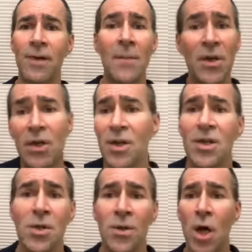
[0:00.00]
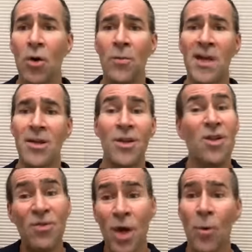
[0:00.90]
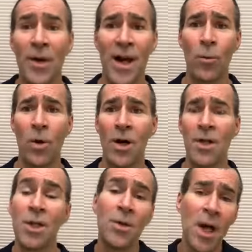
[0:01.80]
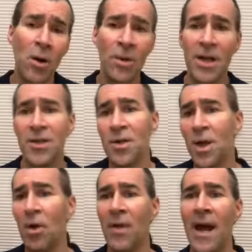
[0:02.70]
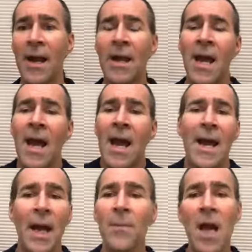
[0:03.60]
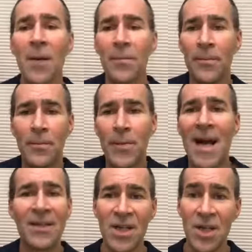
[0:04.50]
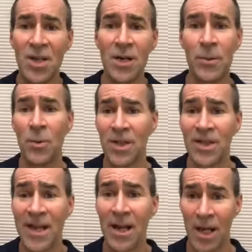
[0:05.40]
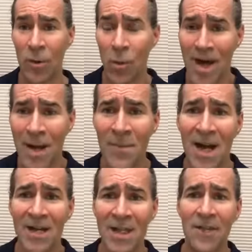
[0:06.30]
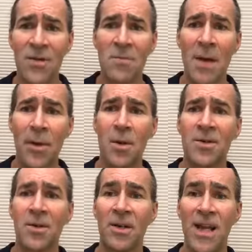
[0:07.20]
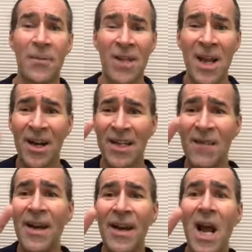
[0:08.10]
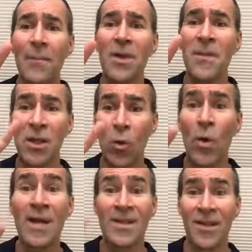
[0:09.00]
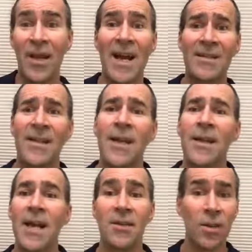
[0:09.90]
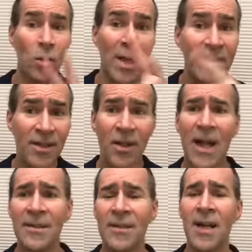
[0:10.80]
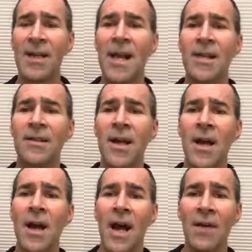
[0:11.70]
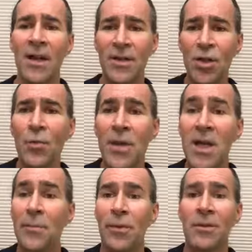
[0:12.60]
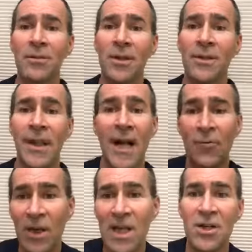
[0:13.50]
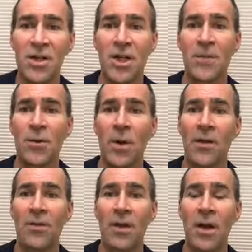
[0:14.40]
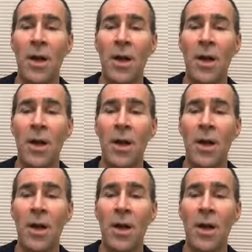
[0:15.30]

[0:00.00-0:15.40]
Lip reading: and because you know me, you know what I want, you know this, you know that, and I'm not passing judgment, which is again like why I'm not giving my personal examples, because I've had it happen to me twice in the last 10 days. Twice in the last 10 days, I've had two people that I have relationships with